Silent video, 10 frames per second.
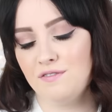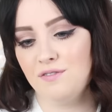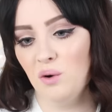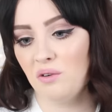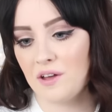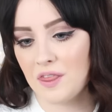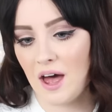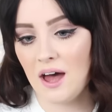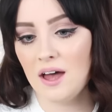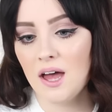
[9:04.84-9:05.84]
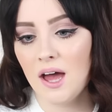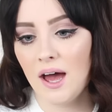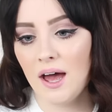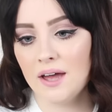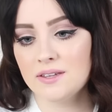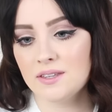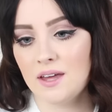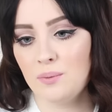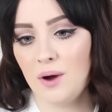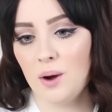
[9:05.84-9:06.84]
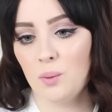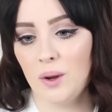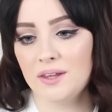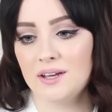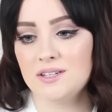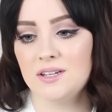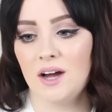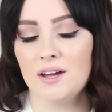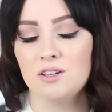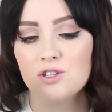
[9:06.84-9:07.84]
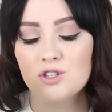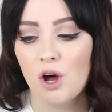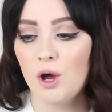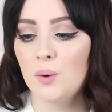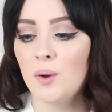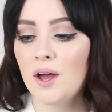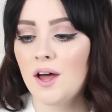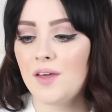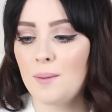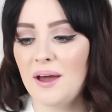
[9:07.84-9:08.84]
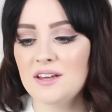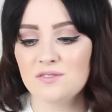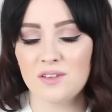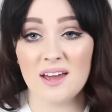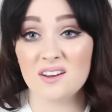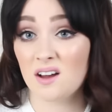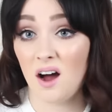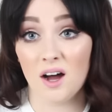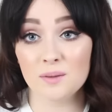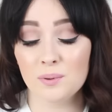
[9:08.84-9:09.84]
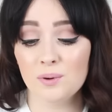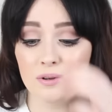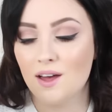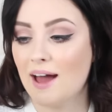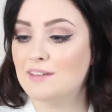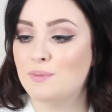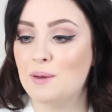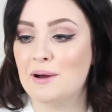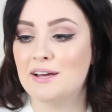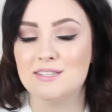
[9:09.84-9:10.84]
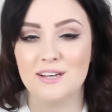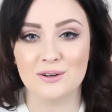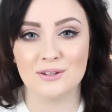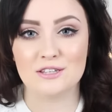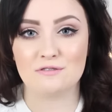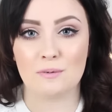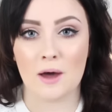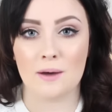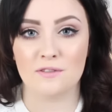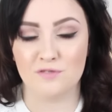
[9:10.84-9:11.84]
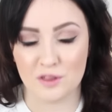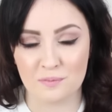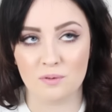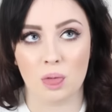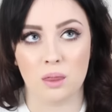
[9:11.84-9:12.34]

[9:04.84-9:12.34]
four in there, and they were one pound ninety-nine. So they're made of like cardboard. And for me personally, I got these for, per for the...